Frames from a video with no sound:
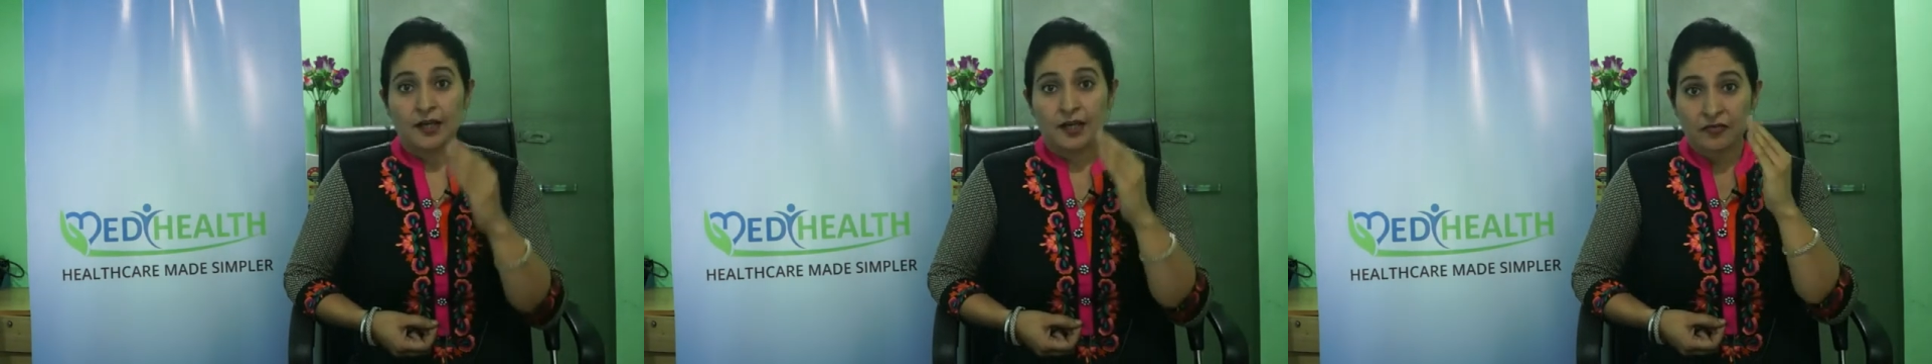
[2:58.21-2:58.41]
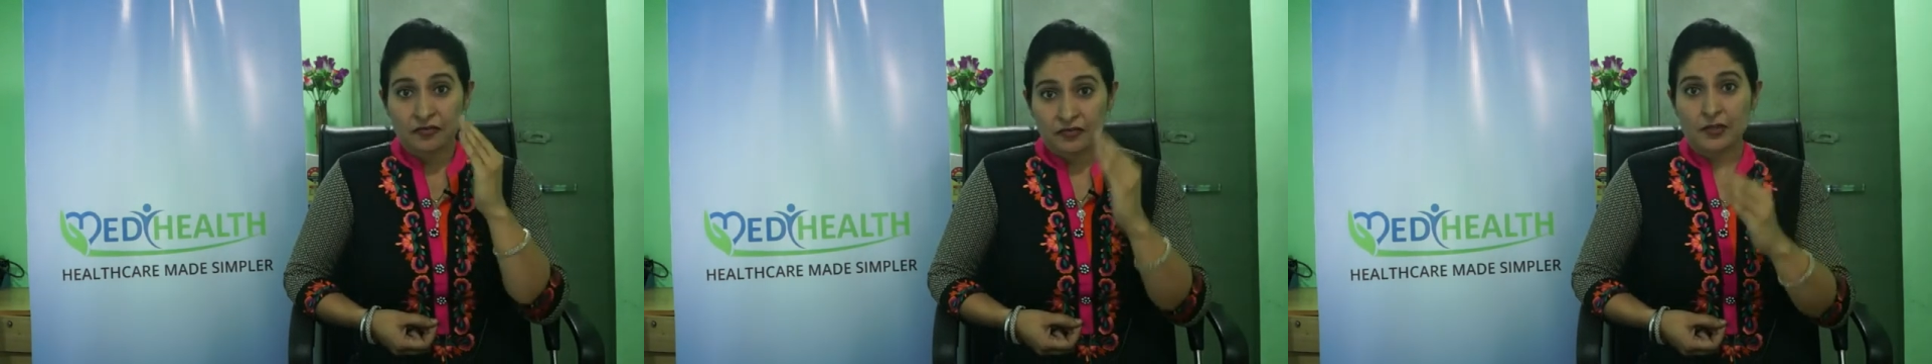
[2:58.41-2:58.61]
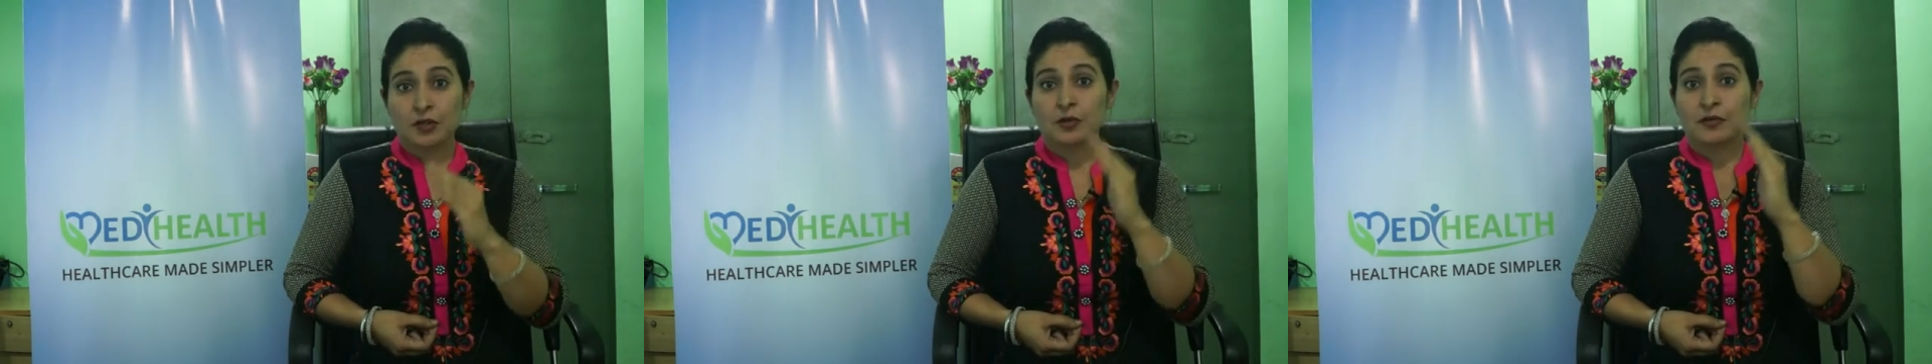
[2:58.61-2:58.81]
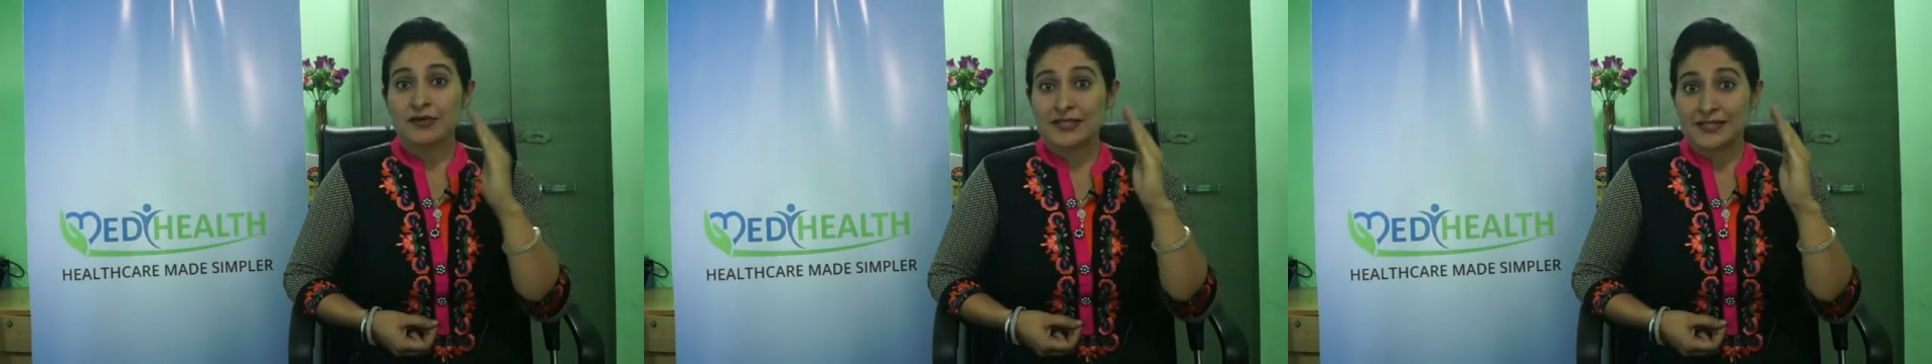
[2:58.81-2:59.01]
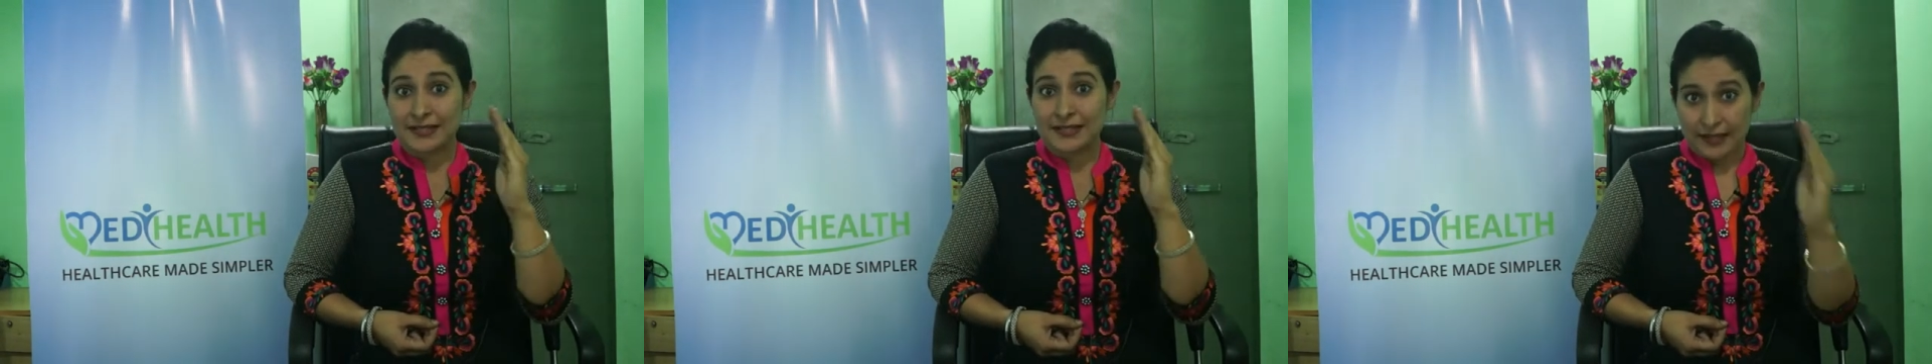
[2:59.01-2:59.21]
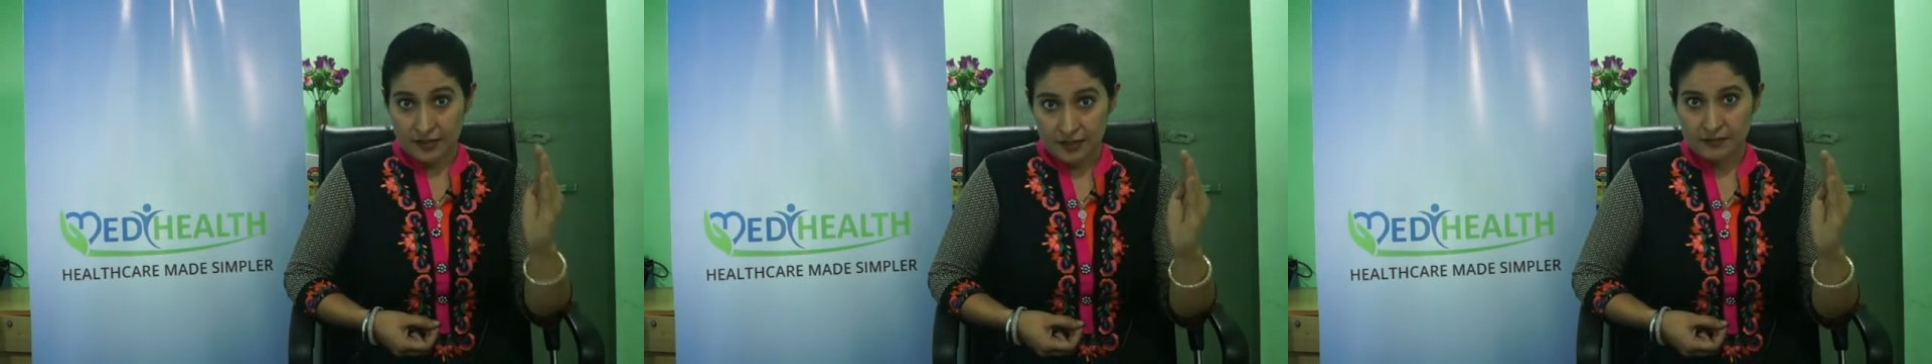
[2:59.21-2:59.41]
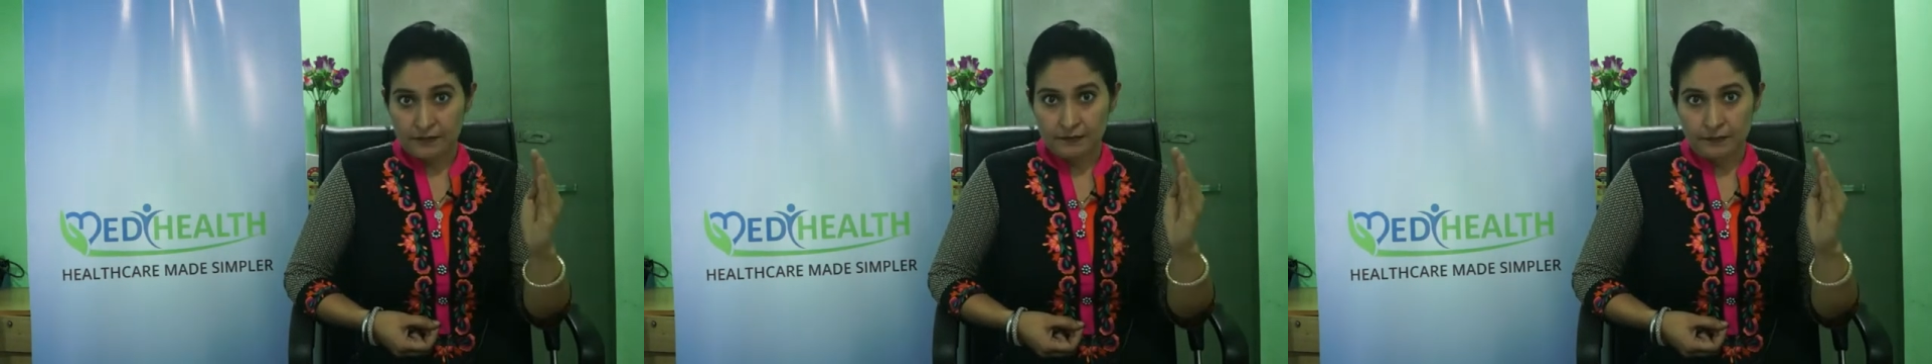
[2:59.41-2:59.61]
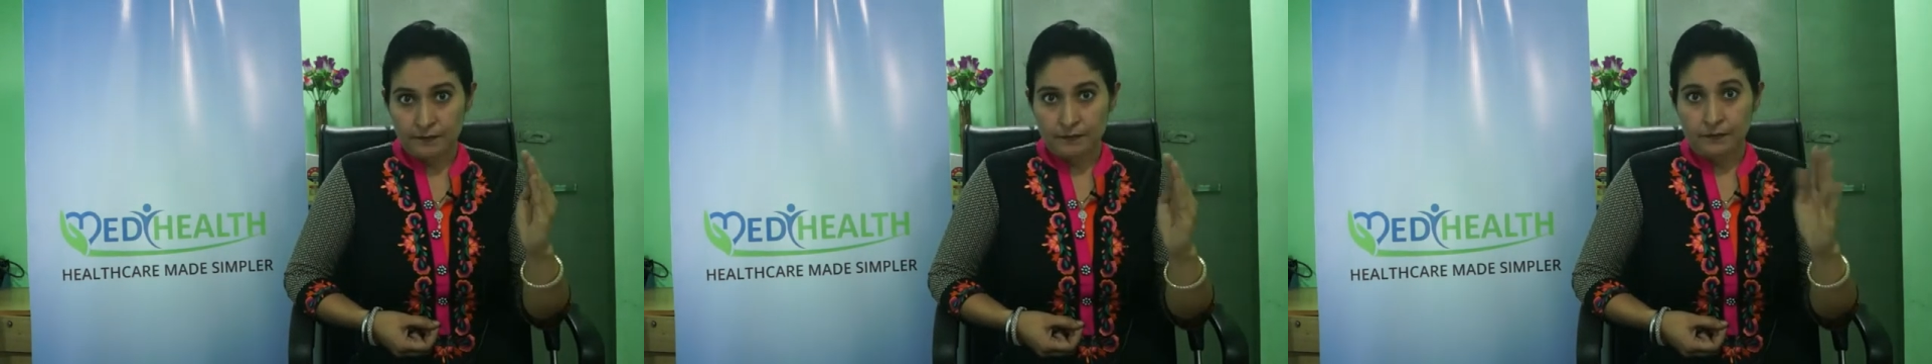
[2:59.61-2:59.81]
If the donor is
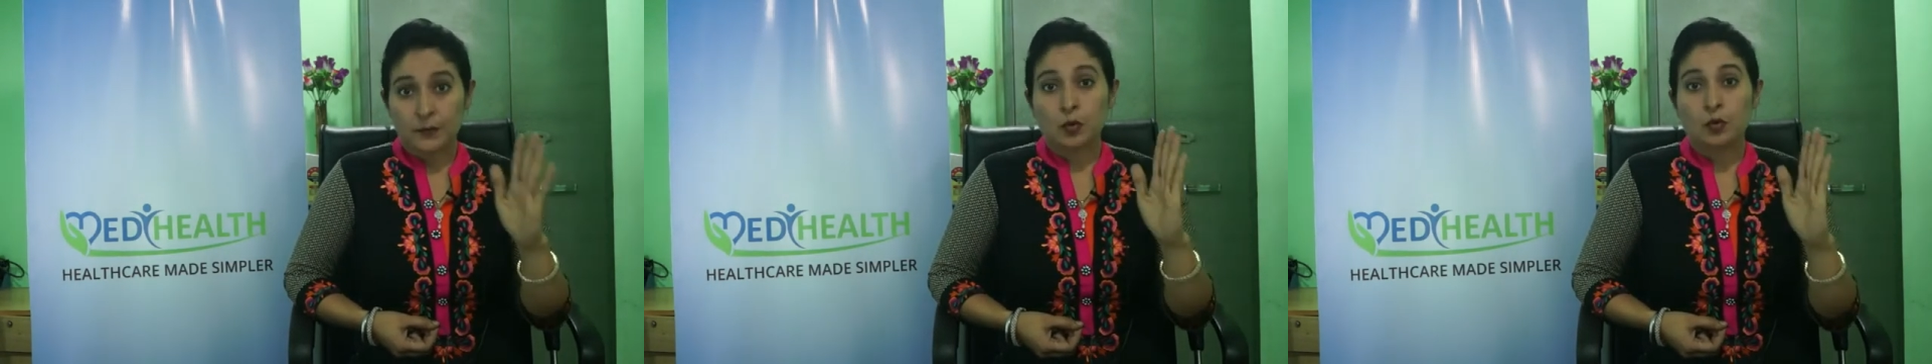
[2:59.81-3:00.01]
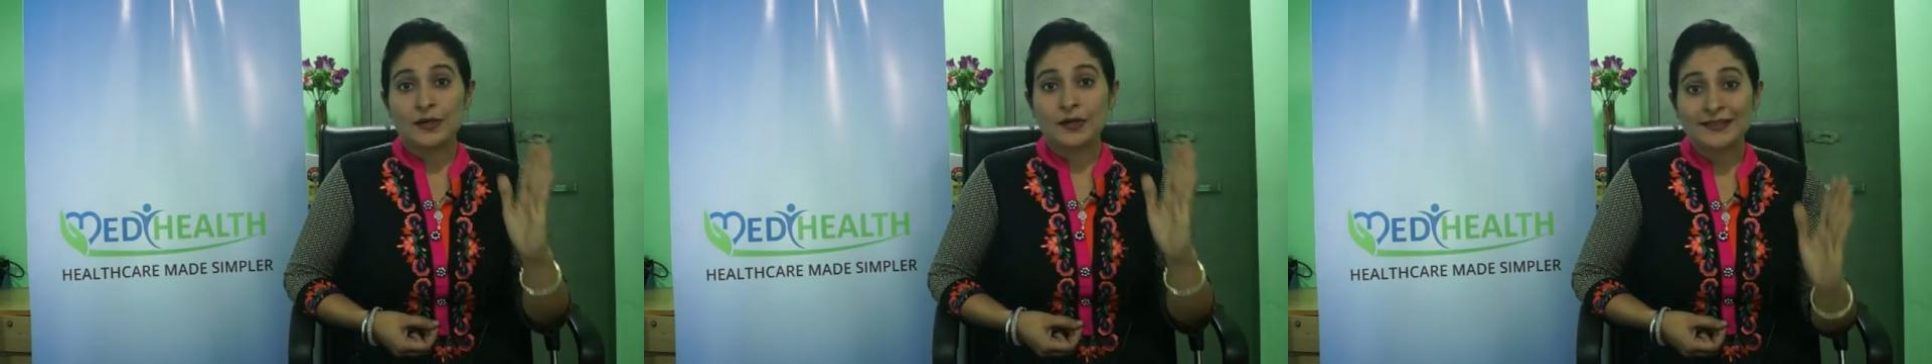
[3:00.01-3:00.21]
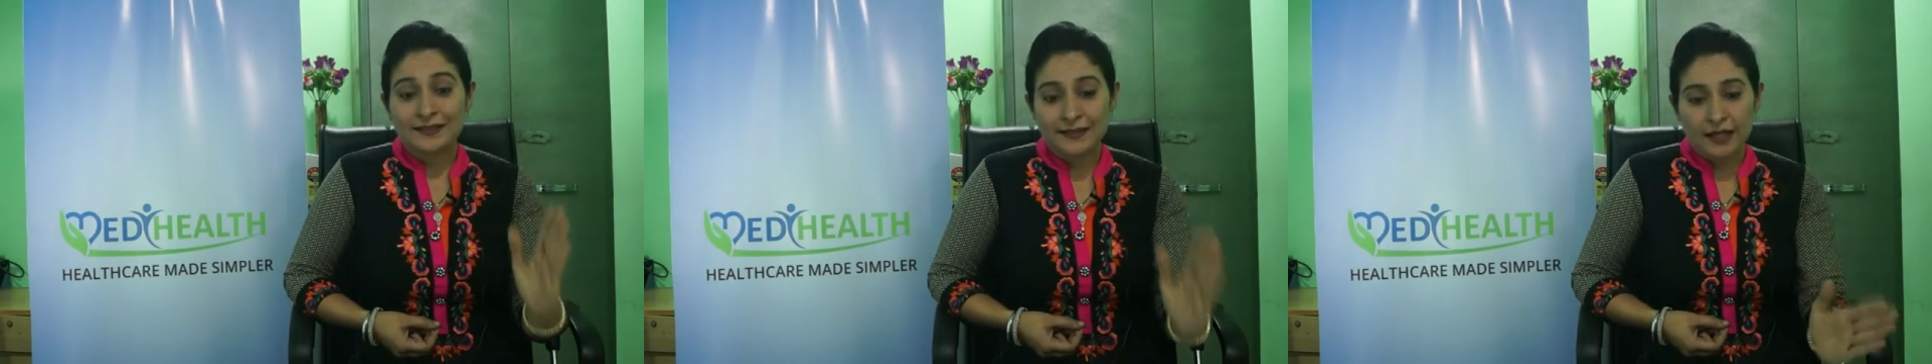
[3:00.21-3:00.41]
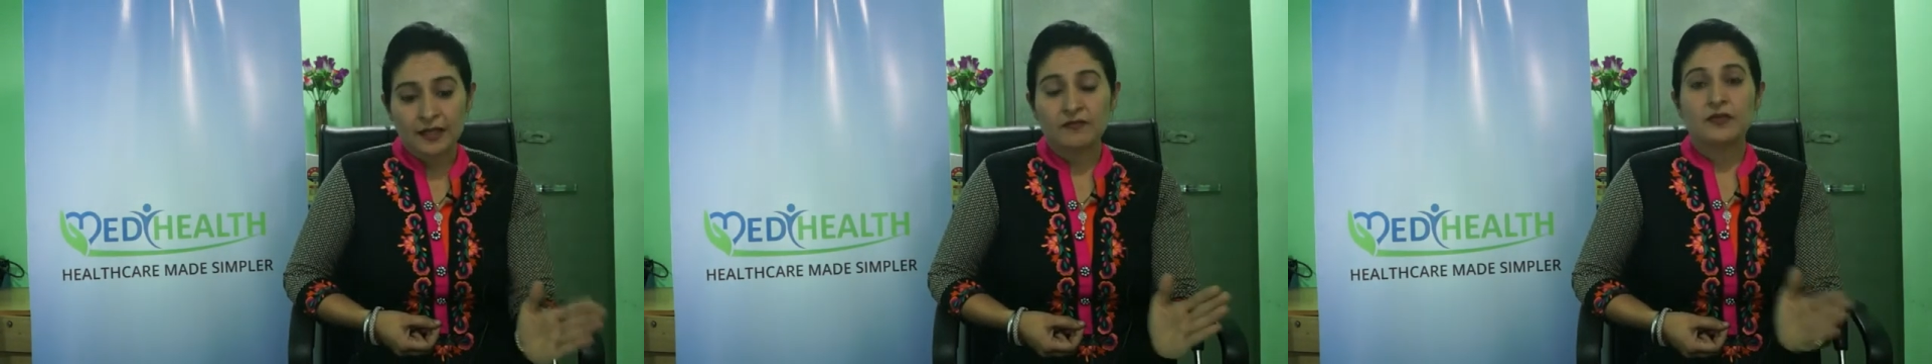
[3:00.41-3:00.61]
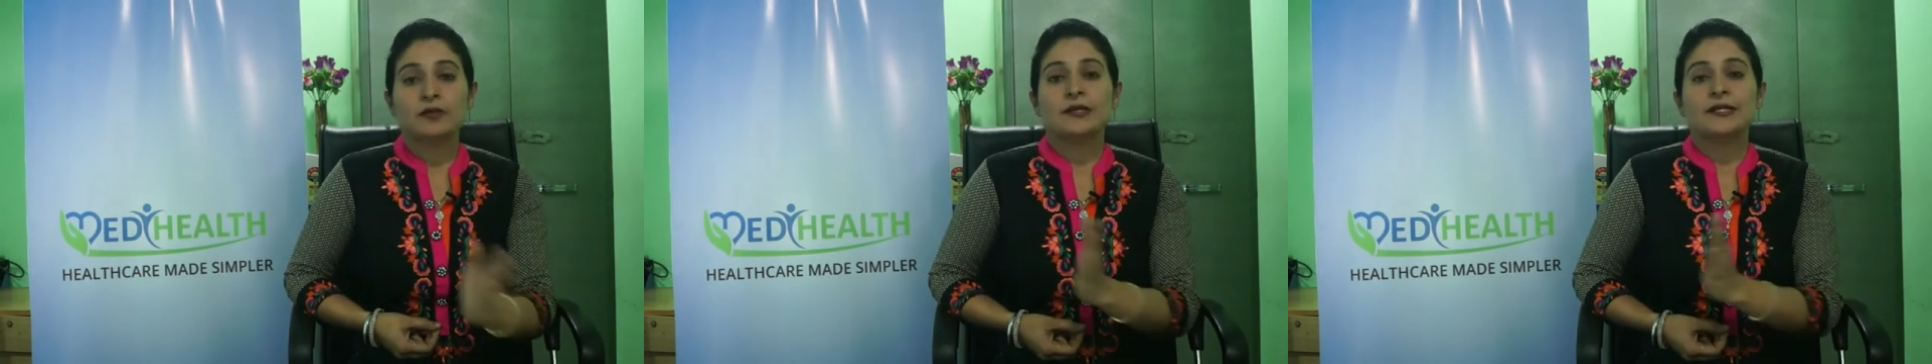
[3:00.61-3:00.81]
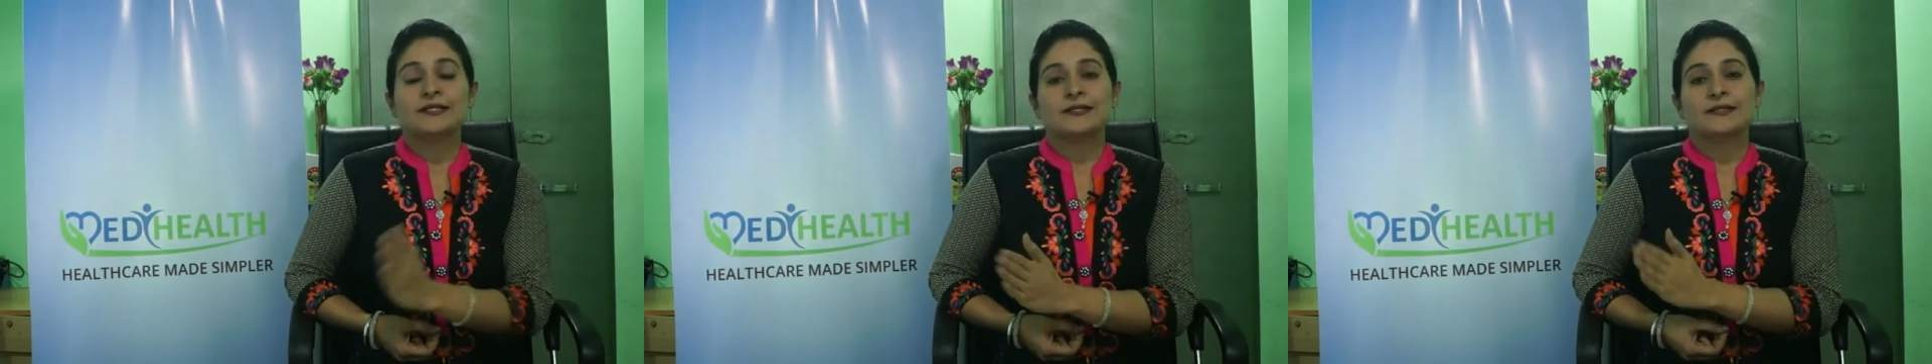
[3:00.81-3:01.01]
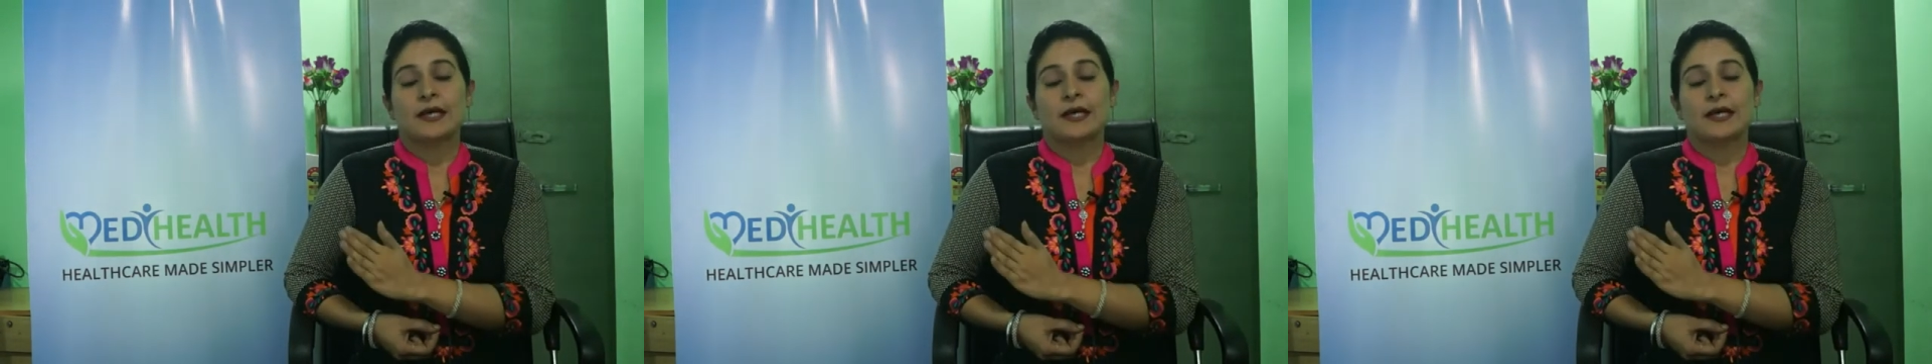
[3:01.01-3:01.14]
negative, only then we release the